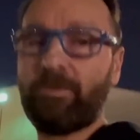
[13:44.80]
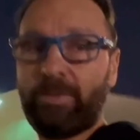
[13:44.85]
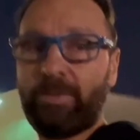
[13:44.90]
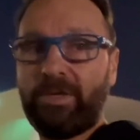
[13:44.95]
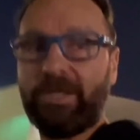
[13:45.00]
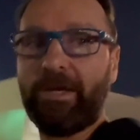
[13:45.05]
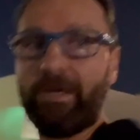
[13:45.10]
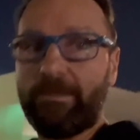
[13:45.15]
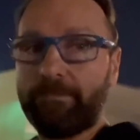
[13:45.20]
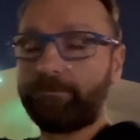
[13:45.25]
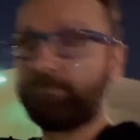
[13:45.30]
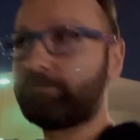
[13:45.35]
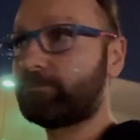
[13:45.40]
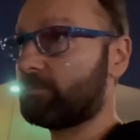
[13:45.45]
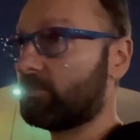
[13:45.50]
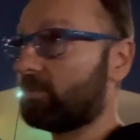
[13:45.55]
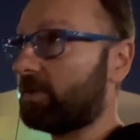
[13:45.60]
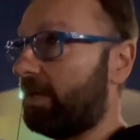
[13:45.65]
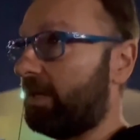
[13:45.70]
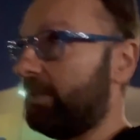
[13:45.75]
P M
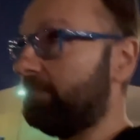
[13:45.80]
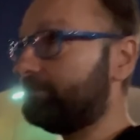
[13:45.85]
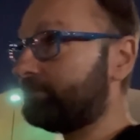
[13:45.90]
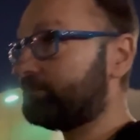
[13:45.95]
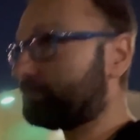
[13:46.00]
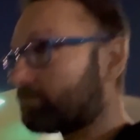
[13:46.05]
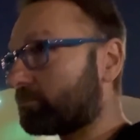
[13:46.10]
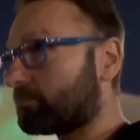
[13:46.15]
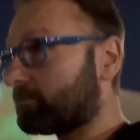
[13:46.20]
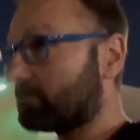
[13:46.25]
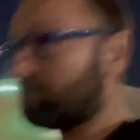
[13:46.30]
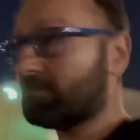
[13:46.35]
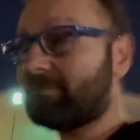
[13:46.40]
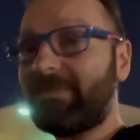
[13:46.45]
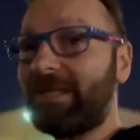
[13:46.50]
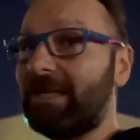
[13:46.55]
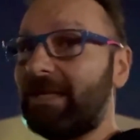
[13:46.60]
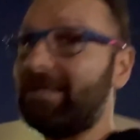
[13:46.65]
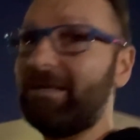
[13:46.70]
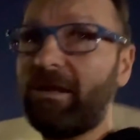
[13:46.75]
Okay?
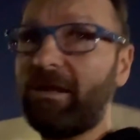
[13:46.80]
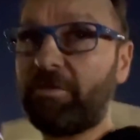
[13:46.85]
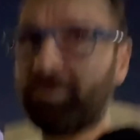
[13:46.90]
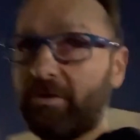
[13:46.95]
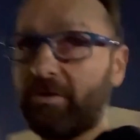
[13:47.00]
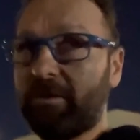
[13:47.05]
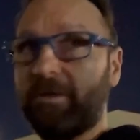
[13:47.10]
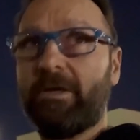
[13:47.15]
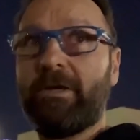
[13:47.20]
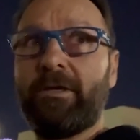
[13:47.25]
Nothing.